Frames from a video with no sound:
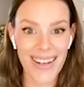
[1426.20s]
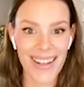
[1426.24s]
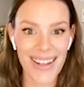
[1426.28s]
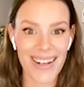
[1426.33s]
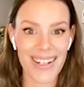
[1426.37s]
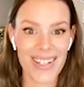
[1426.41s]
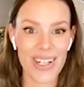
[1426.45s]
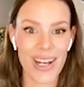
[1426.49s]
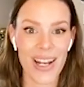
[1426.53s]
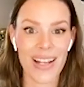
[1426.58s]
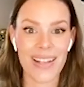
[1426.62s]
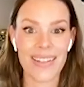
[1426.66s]
and get
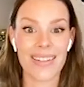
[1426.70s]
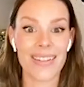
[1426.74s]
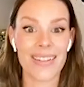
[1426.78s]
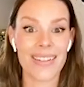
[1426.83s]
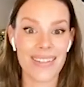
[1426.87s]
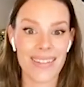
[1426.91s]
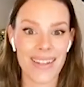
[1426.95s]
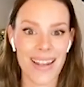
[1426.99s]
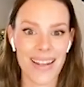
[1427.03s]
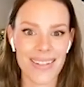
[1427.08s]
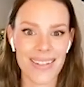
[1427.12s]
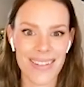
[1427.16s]
a chance to
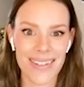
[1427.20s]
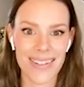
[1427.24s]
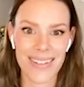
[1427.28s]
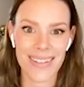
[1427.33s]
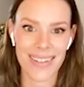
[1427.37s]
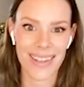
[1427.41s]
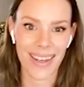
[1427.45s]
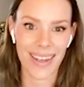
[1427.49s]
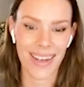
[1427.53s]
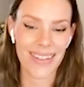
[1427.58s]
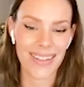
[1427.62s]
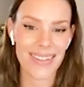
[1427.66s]
discuss these
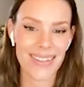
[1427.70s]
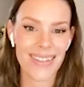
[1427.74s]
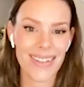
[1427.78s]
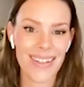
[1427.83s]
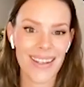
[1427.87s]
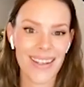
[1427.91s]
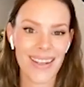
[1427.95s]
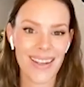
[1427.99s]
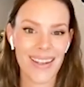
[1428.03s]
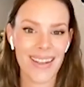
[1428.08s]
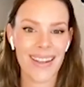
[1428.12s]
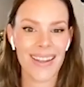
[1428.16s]
things.
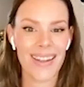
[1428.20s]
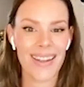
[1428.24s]
Yeah.